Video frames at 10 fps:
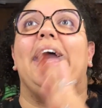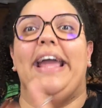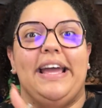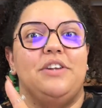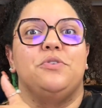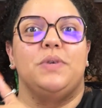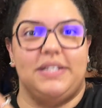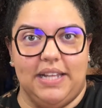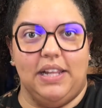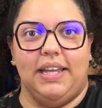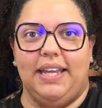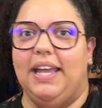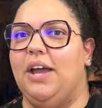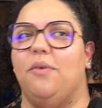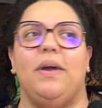and we're silly,
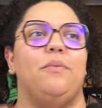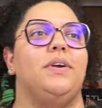right?